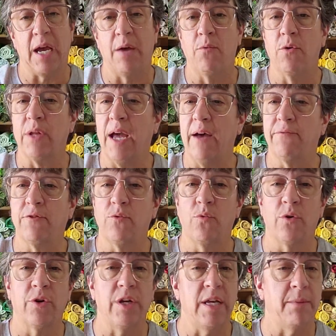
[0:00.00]
I won't have to
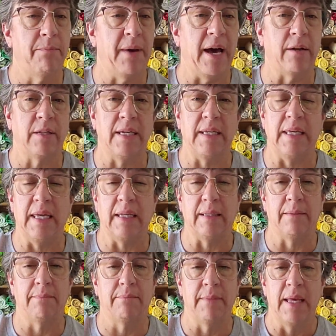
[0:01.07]
worry about it
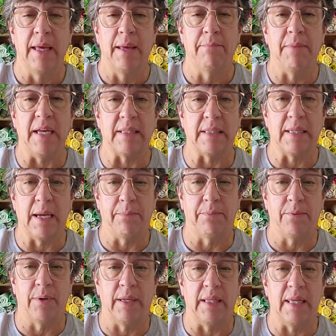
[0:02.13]
getting messed up
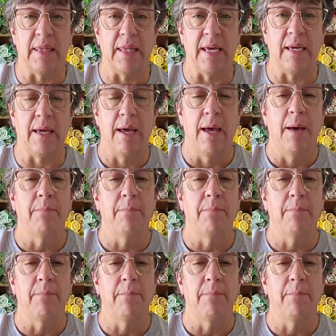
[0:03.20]
or anything,